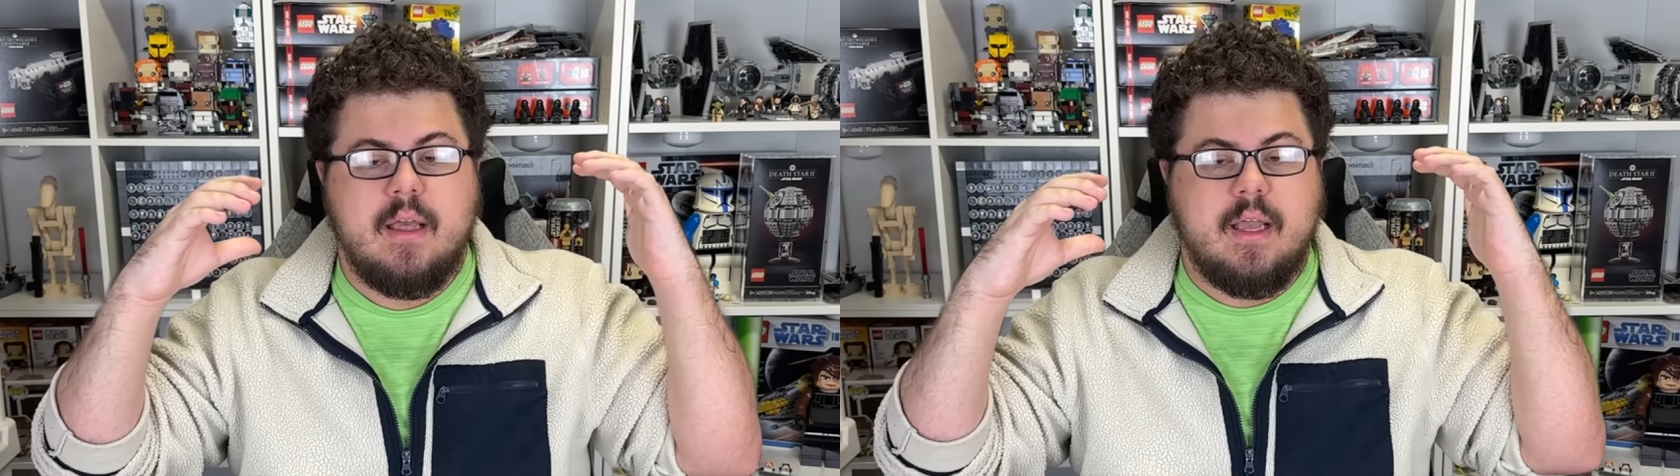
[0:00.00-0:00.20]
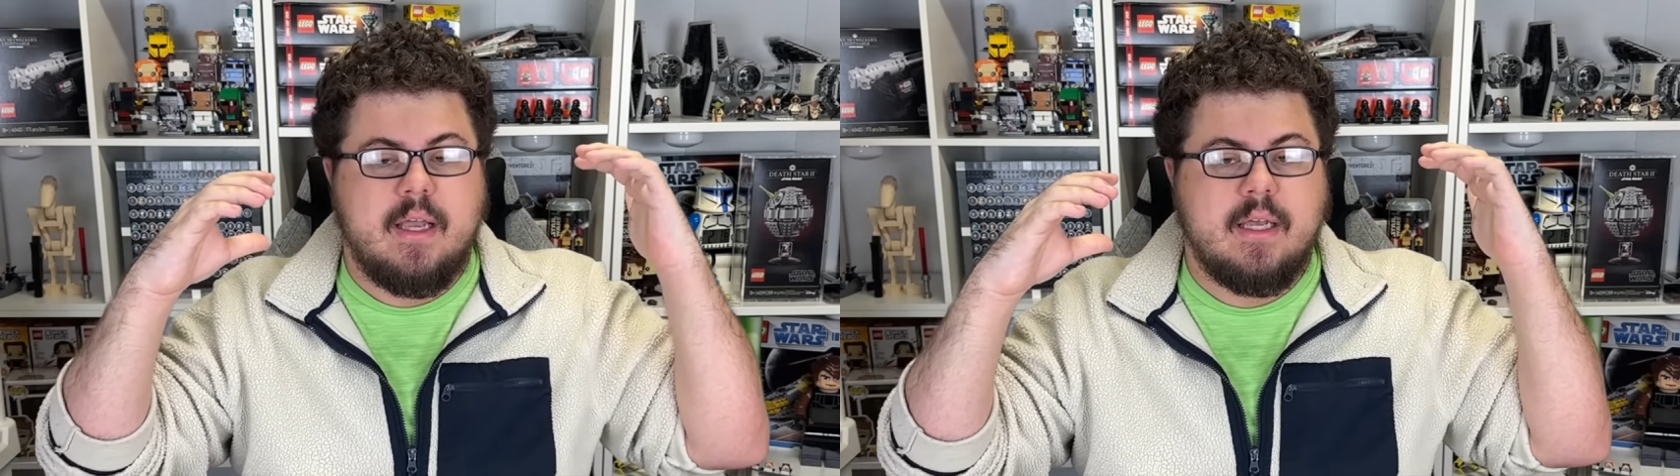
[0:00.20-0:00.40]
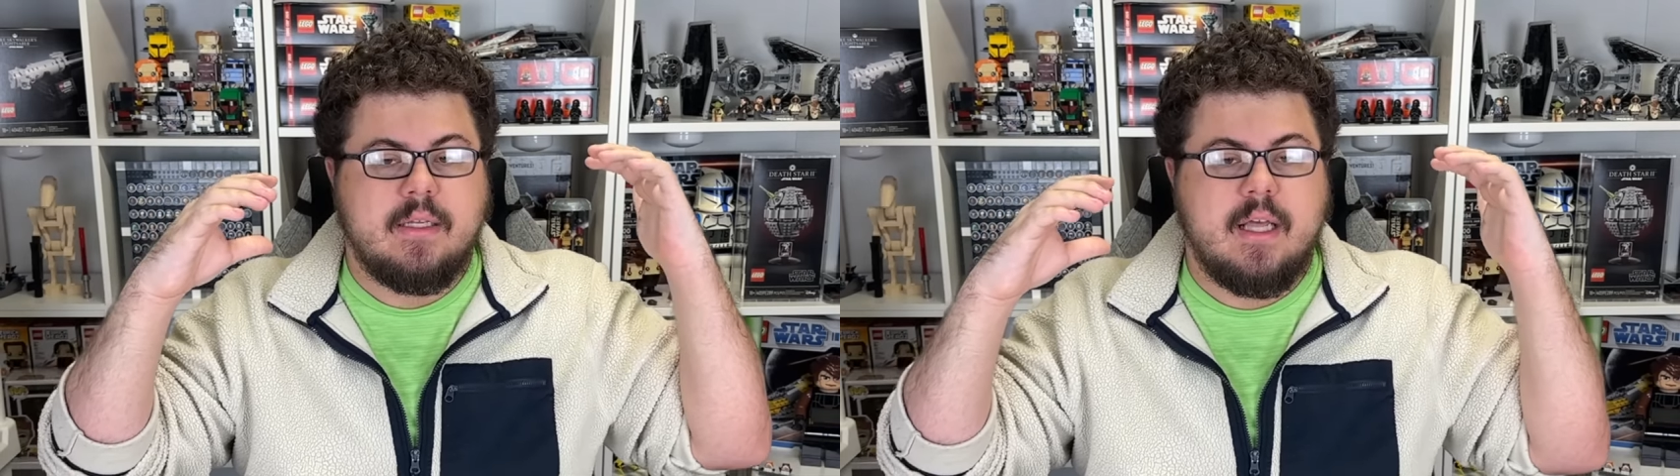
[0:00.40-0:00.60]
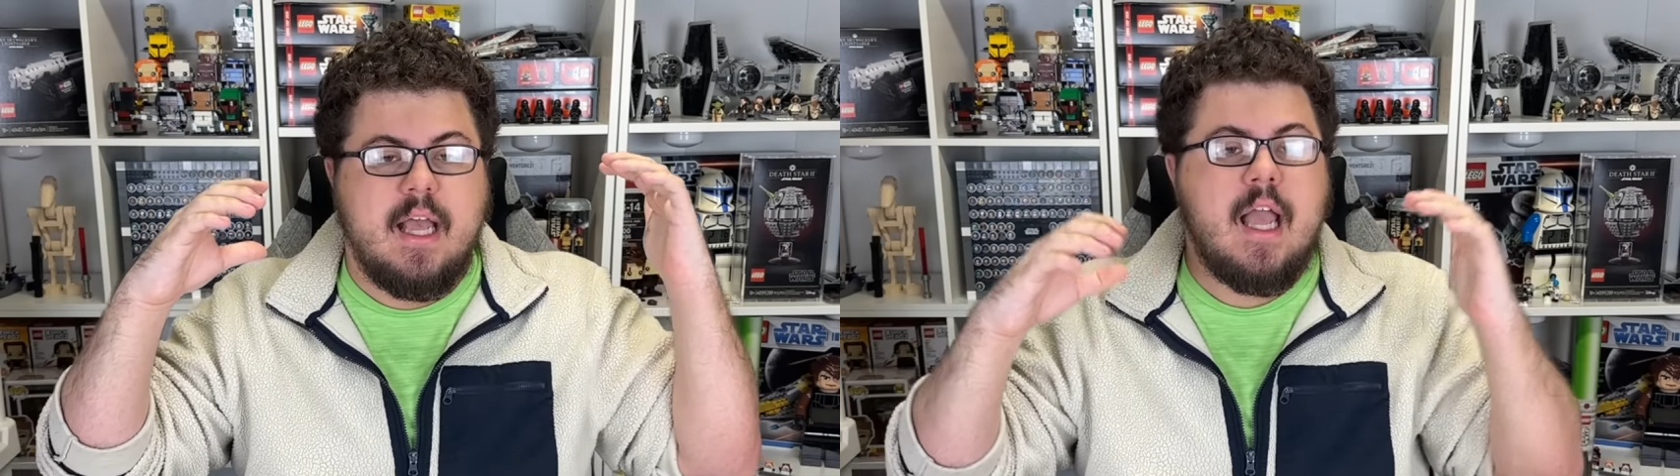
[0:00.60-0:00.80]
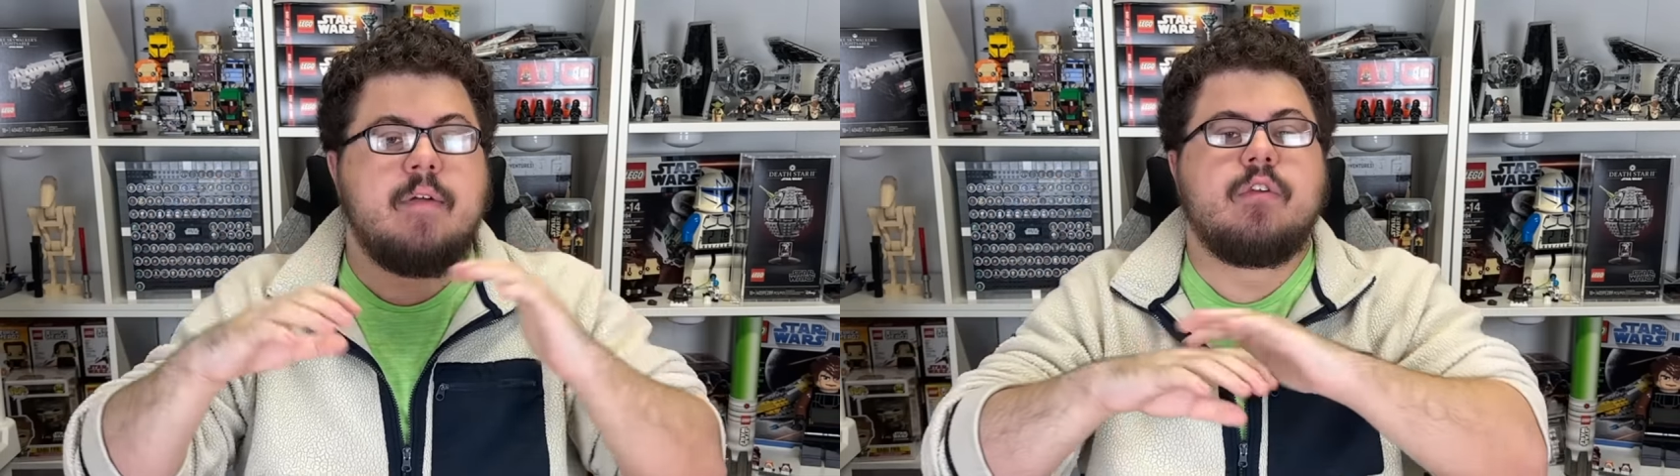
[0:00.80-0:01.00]
and
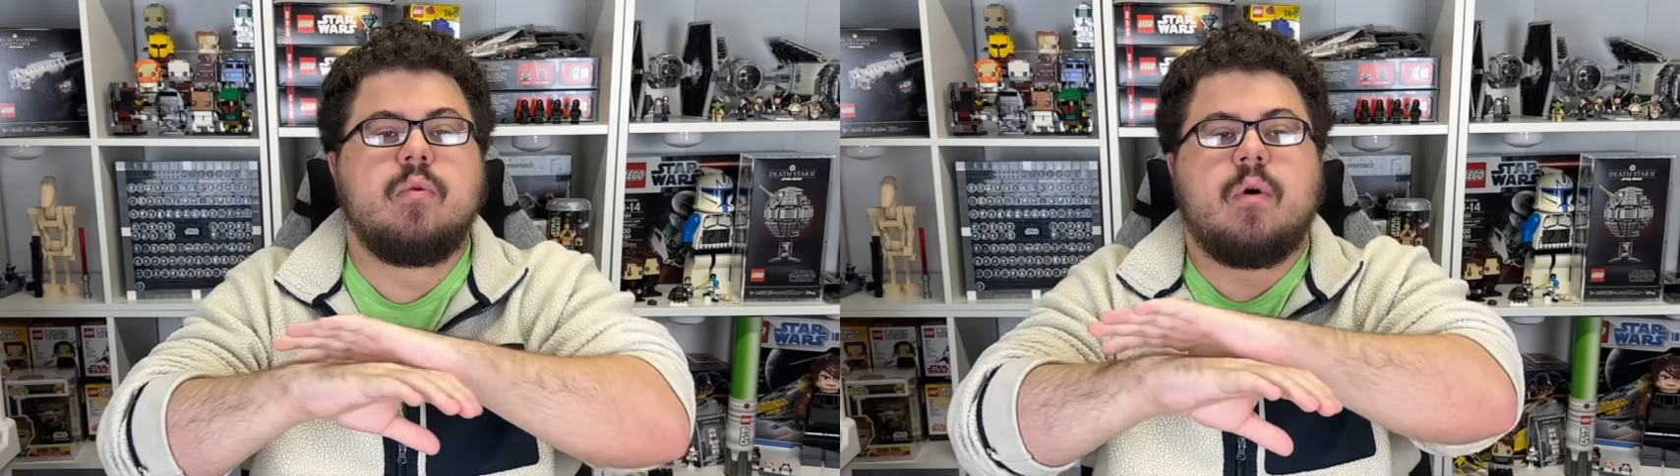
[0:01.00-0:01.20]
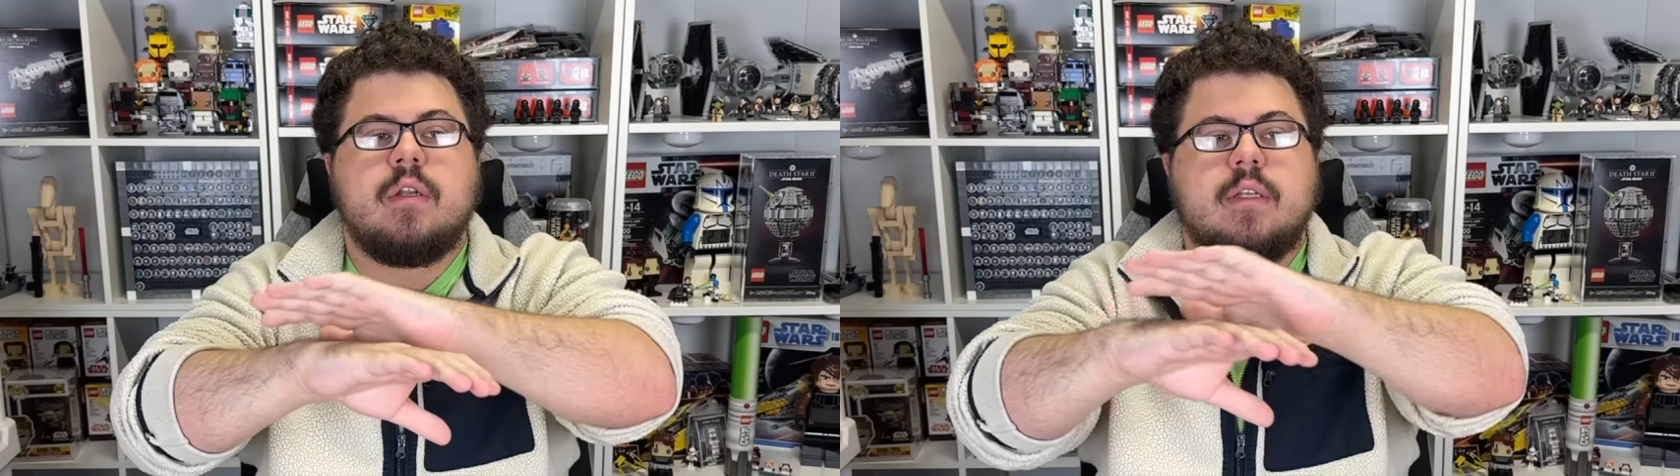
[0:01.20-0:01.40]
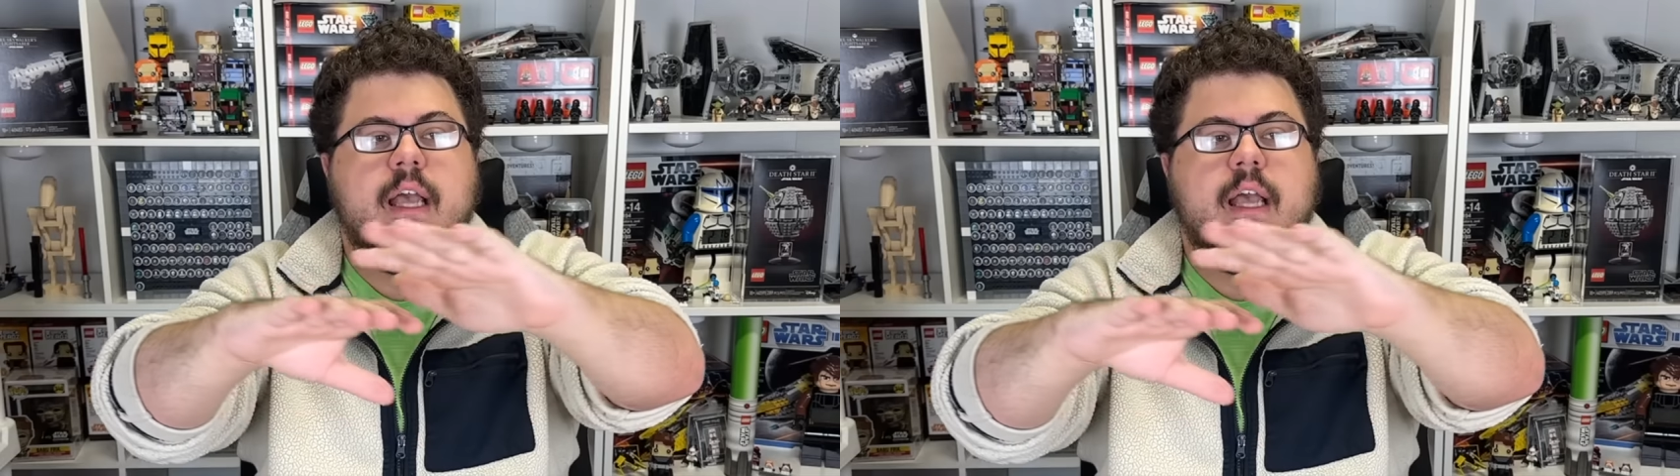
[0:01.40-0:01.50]
everyone